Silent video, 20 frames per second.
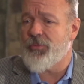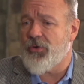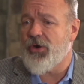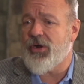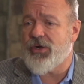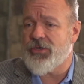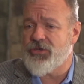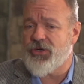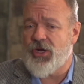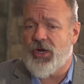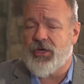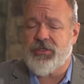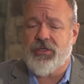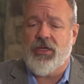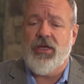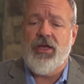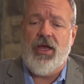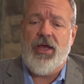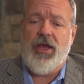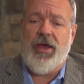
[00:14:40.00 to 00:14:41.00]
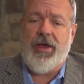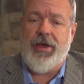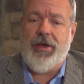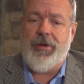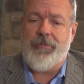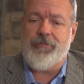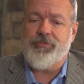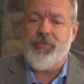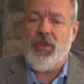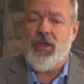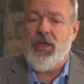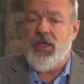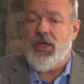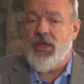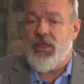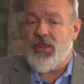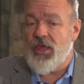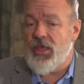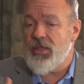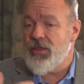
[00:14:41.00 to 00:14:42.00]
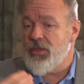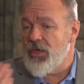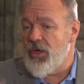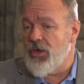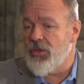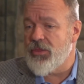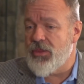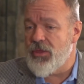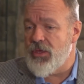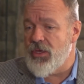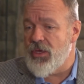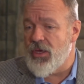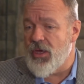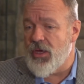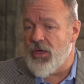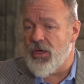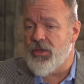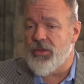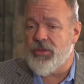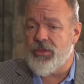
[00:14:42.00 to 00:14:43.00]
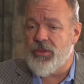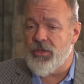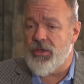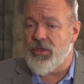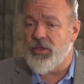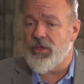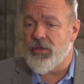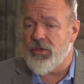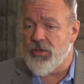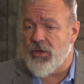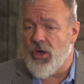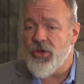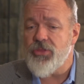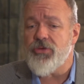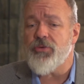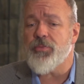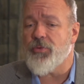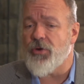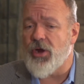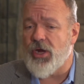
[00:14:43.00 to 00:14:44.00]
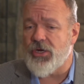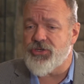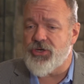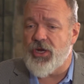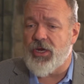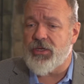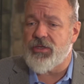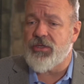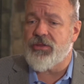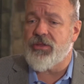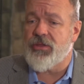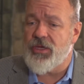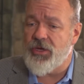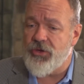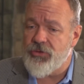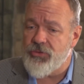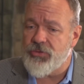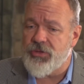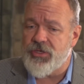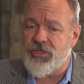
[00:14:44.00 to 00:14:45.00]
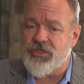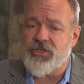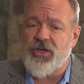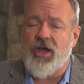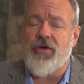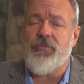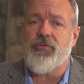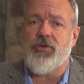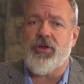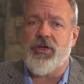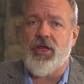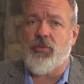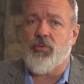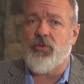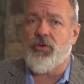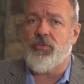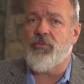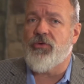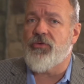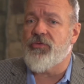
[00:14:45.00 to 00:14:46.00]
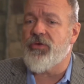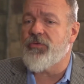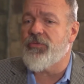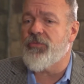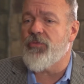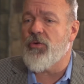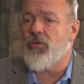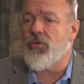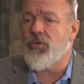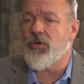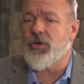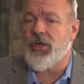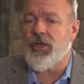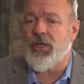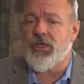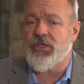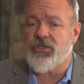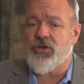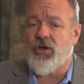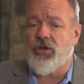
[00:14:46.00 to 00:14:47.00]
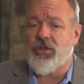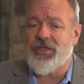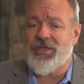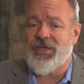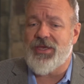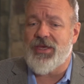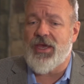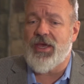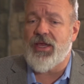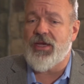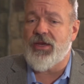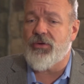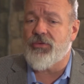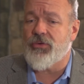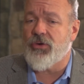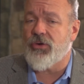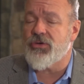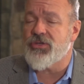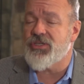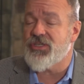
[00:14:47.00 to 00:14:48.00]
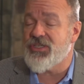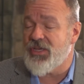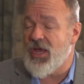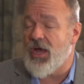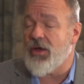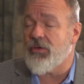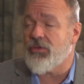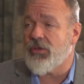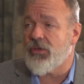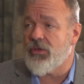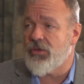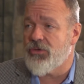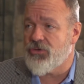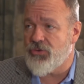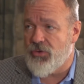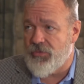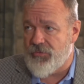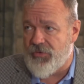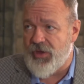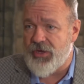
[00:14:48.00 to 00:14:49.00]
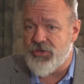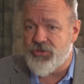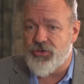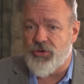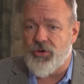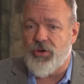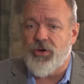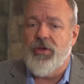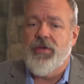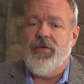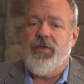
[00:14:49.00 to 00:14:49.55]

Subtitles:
project. Then the other project, the other discovery that we're moving forward is called the Éléonore South joint venture.